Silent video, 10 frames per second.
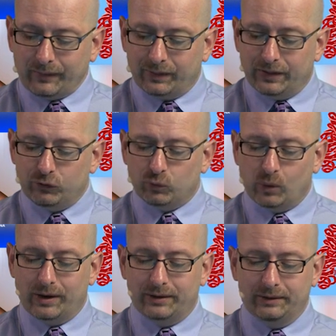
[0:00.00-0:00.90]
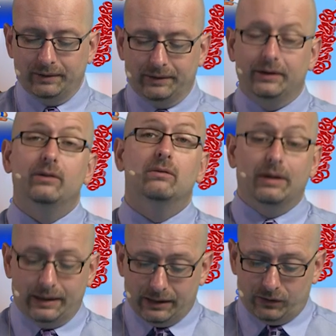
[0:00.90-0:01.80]
This one
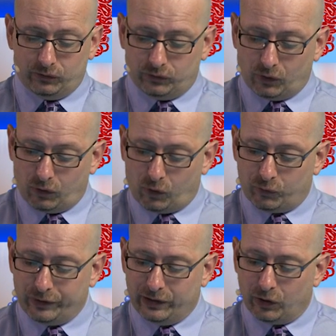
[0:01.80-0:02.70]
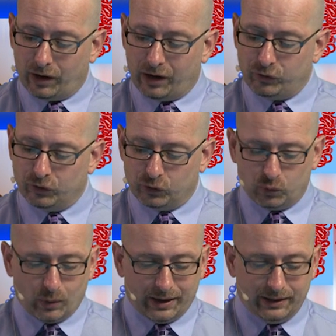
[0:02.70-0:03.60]
is over here,
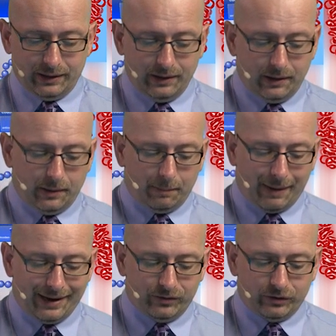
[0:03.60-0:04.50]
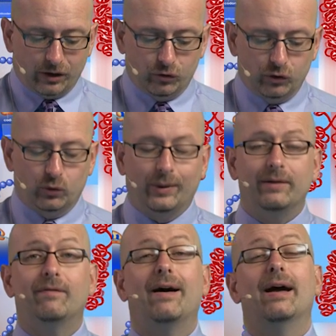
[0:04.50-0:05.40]
120 minus
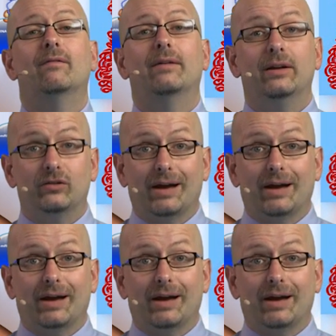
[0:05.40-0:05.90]
125 is